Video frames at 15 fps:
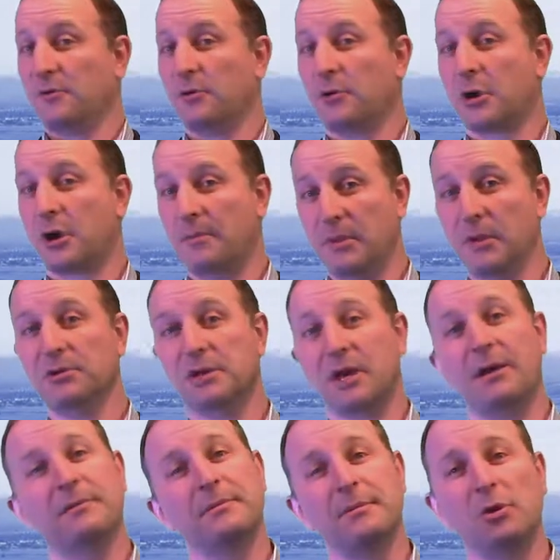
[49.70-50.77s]
And if you're a
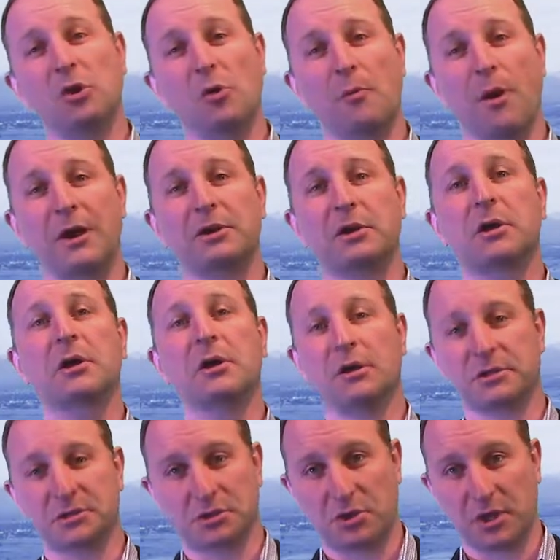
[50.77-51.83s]
commuter, you might
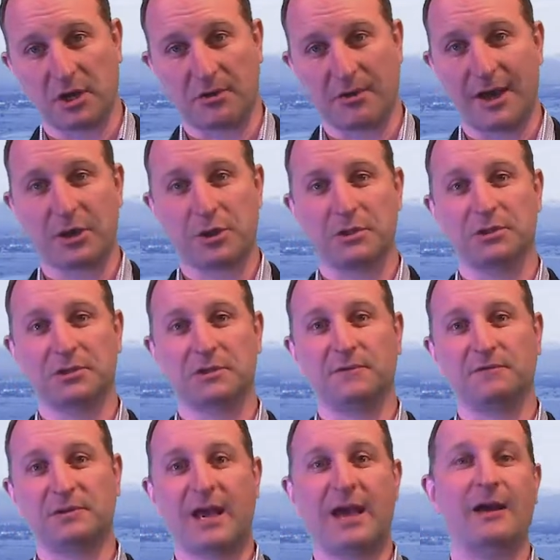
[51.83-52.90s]
curse generations
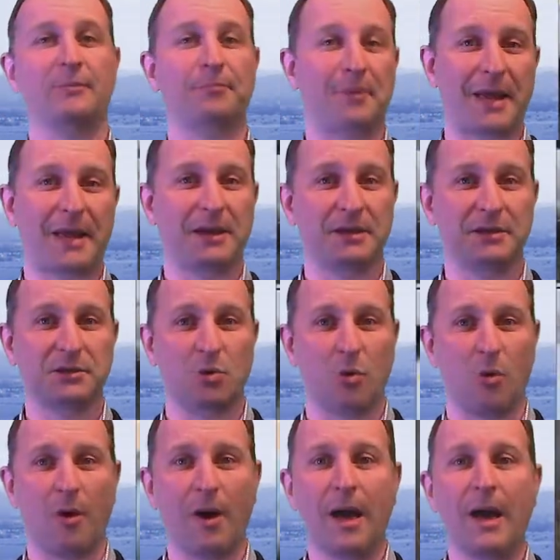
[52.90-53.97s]
of town planners
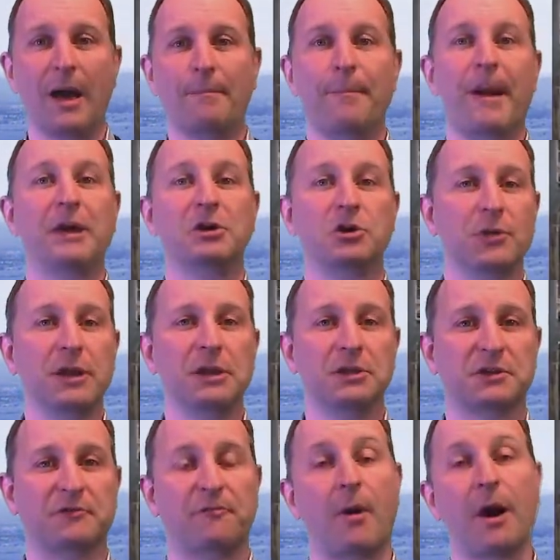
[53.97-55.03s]
or
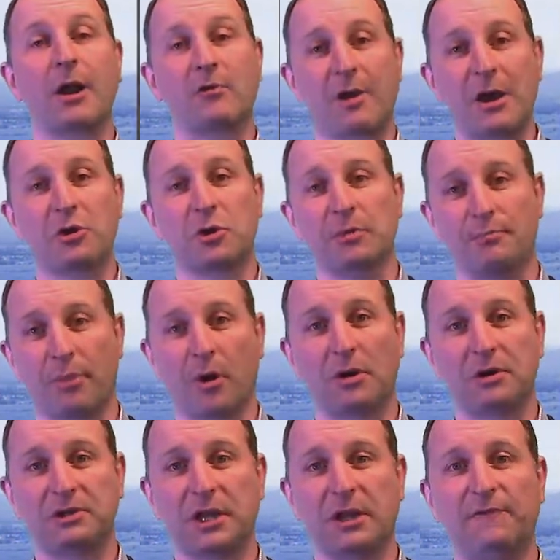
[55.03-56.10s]
mandarins of migration
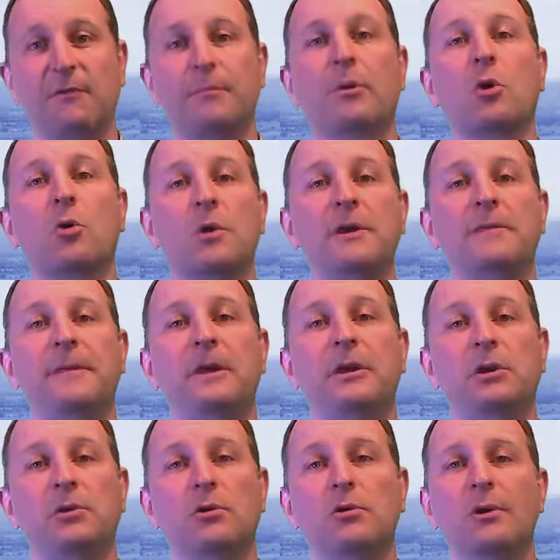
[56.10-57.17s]
policy for
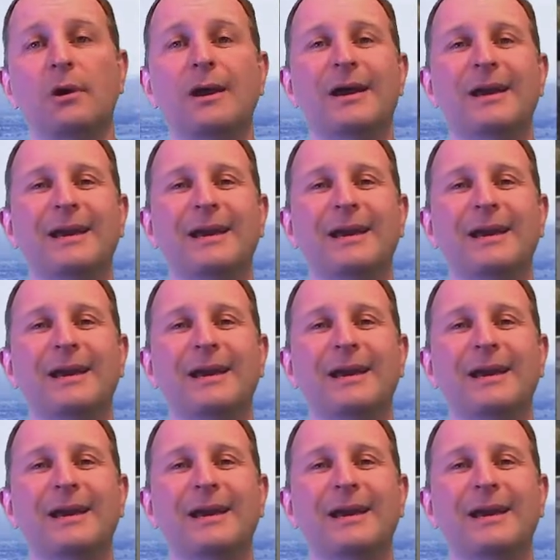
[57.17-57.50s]
bequeathing you